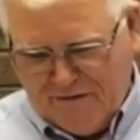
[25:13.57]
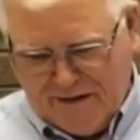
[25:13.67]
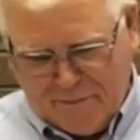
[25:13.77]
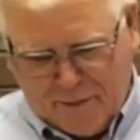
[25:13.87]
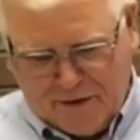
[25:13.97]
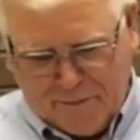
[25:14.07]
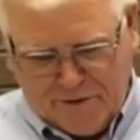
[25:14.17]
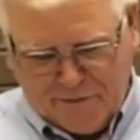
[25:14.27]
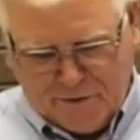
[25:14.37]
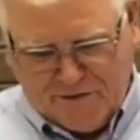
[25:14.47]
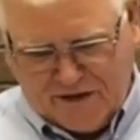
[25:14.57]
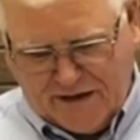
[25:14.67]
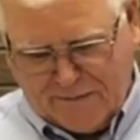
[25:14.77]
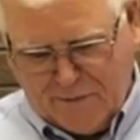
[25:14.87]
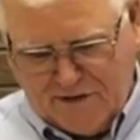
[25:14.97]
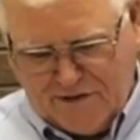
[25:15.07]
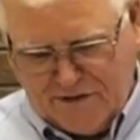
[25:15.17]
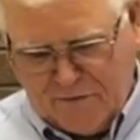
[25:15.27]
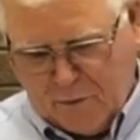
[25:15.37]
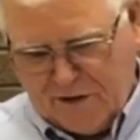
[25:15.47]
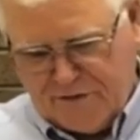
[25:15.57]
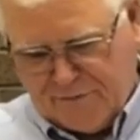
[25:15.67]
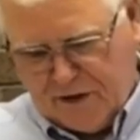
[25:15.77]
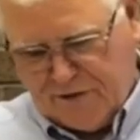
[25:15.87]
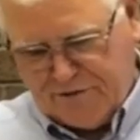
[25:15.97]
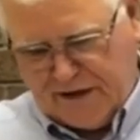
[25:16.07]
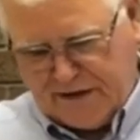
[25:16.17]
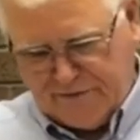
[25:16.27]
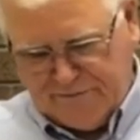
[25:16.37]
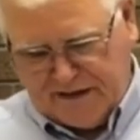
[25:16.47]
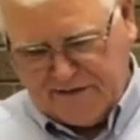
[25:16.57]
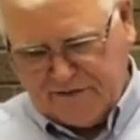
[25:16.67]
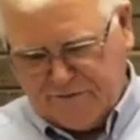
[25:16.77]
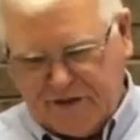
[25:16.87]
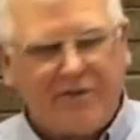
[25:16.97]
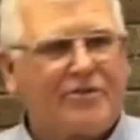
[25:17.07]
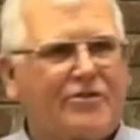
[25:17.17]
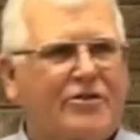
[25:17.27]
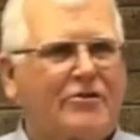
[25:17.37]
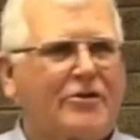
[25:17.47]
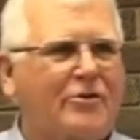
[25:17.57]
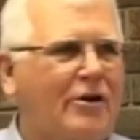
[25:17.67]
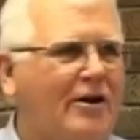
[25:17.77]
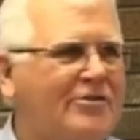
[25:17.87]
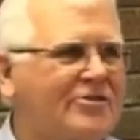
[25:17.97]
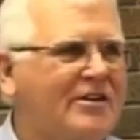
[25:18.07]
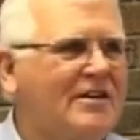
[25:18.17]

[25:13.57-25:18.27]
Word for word: their purpose was accomplished in the once for all sacrifice of Jesus on the cross.